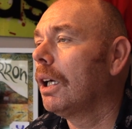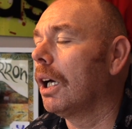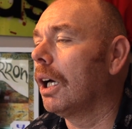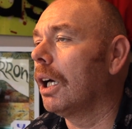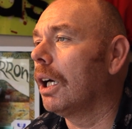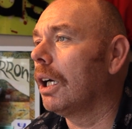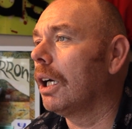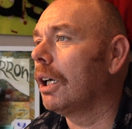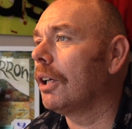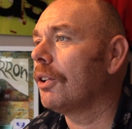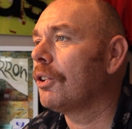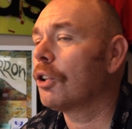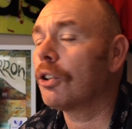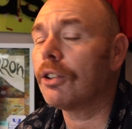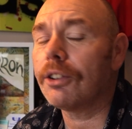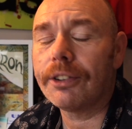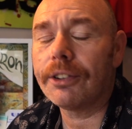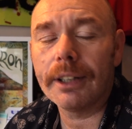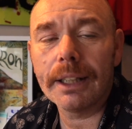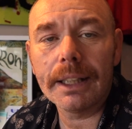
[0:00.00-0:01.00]
The
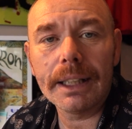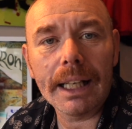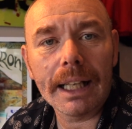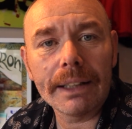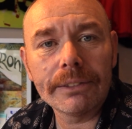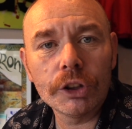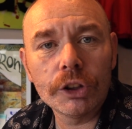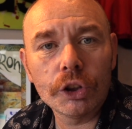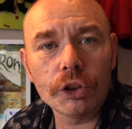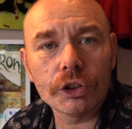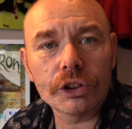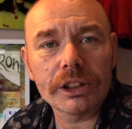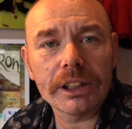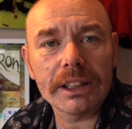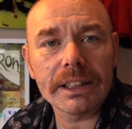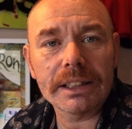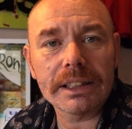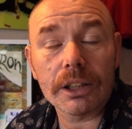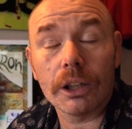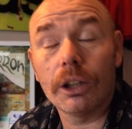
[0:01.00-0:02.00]
other thing I've
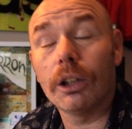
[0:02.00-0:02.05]
noticed